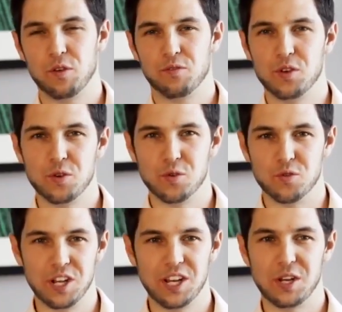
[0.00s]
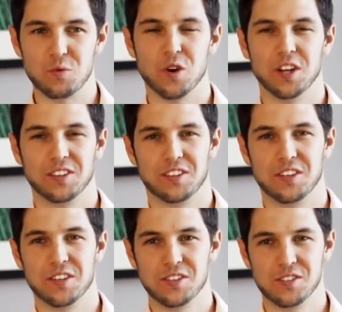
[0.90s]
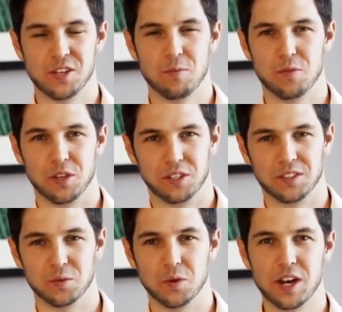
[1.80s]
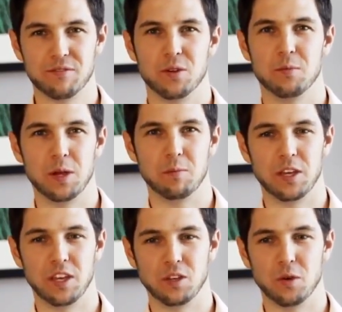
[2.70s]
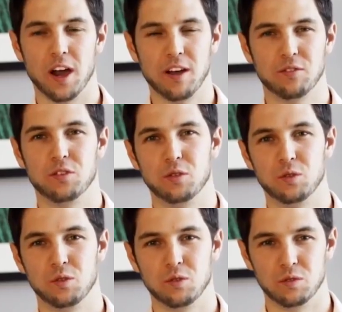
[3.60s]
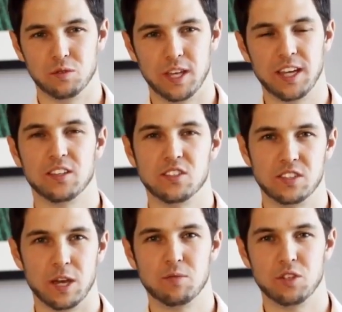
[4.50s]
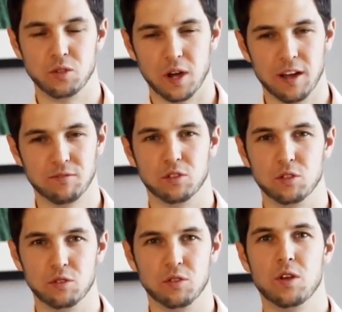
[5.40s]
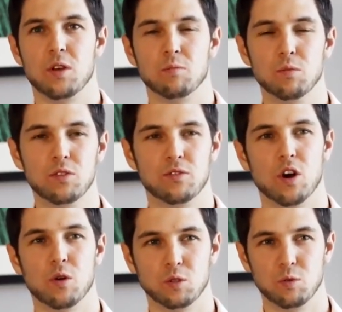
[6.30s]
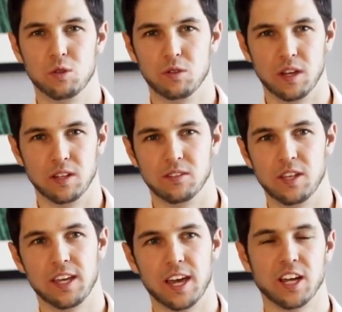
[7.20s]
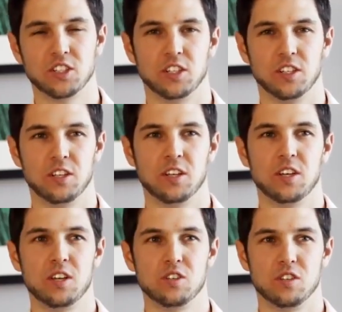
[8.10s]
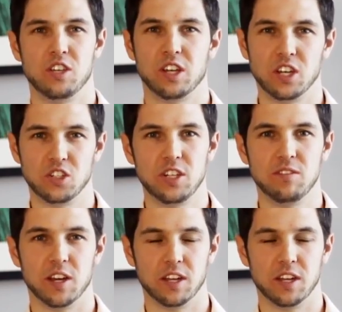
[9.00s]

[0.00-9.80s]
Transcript: if you really want something, whatever it may be, you have to take the steps and you have to move forward and take action so that you can achieve